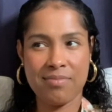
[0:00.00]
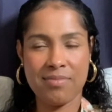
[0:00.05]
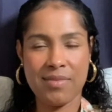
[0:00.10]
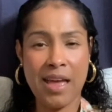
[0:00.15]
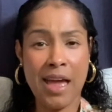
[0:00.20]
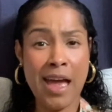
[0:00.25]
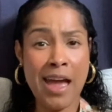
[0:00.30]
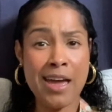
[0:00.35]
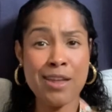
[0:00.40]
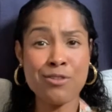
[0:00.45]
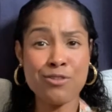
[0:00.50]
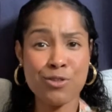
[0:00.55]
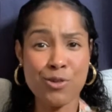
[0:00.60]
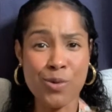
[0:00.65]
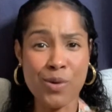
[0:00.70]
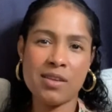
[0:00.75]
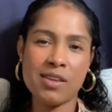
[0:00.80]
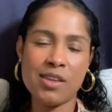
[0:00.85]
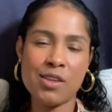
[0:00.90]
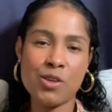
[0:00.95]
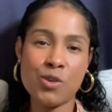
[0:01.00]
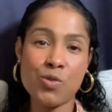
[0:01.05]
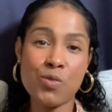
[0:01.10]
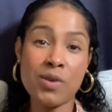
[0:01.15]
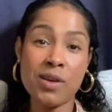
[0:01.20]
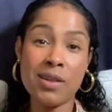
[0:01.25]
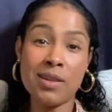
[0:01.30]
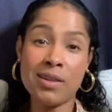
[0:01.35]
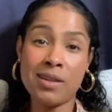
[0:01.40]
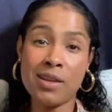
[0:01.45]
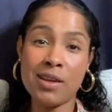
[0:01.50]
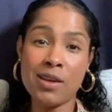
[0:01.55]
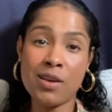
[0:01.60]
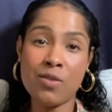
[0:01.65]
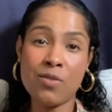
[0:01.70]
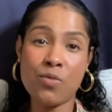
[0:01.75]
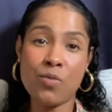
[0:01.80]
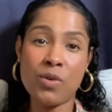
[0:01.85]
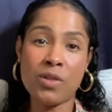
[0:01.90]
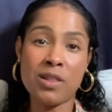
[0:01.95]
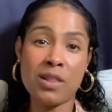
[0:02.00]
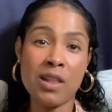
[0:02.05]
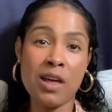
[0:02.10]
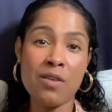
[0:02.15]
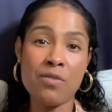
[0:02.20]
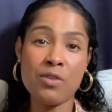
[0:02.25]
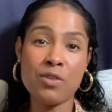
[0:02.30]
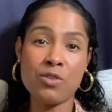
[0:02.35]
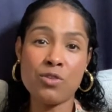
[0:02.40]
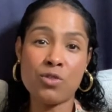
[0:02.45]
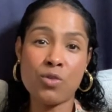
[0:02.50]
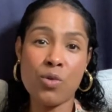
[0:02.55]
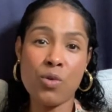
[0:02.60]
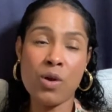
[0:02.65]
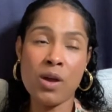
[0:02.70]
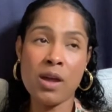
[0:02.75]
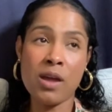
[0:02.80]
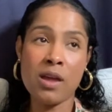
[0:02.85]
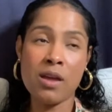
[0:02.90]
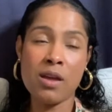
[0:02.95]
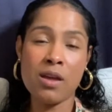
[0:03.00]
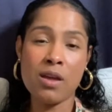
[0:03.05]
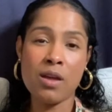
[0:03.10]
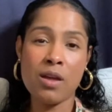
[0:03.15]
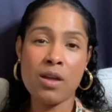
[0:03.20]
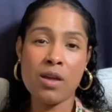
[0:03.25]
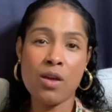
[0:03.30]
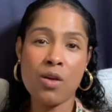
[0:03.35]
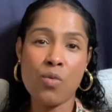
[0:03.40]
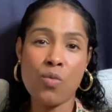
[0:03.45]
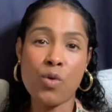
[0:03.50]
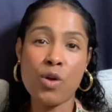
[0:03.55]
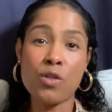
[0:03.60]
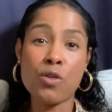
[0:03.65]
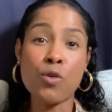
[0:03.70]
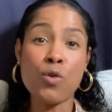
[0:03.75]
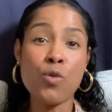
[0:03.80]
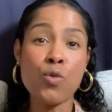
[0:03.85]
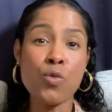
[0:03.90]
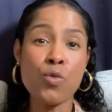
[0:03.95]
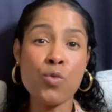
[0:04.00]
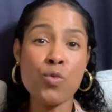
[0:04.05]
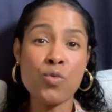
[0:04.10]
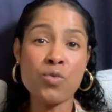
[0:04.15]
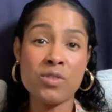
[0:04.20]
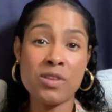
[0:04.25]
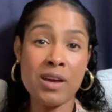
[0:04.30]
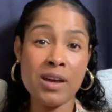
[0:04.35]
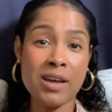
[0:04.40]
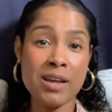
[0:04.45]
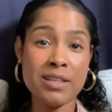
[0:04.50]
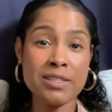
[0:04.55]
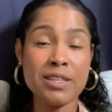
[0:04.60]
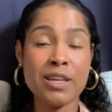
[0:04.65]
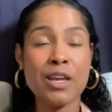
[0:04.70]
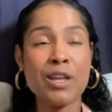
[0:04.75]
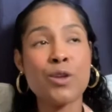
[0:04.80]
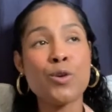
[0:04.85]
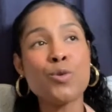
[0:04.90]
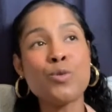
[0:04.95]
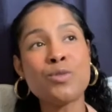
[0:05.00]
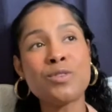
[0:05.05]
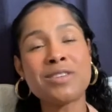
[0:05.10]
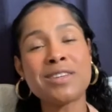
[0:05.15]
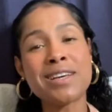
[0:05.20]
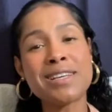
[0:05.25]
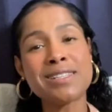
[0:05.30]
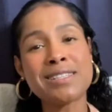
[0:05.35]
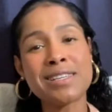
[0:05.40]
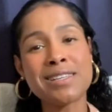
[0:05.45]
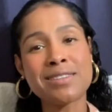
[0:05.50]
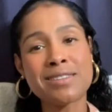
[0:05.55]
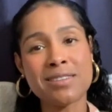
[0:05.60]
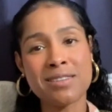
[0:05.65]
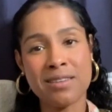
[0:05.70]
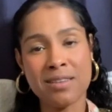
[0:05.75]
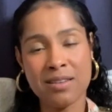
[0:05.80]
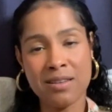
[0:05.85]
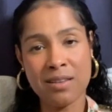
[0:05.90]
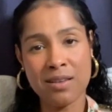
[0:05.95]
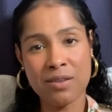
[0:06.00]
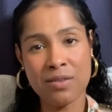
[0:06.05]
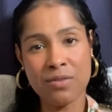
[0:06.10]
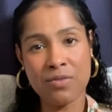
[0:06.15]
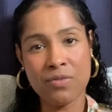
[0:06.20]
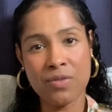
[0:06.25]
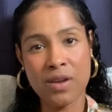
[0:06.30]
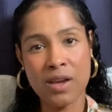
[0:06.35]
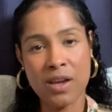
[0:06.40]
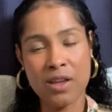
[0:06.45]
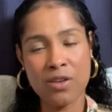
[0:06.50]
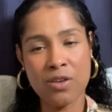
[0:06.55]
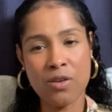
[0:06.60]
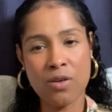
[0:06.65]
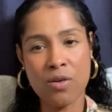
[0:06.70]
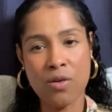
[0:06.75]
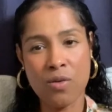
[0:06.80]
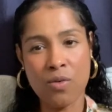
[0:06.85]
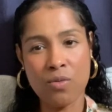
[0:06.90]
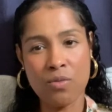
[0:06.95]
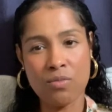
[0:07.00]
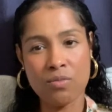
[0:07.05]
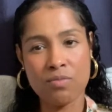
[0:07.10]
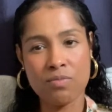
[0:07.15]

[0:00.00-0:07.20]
and joy. You can live with love and joy with who does and who doesn't live in your home.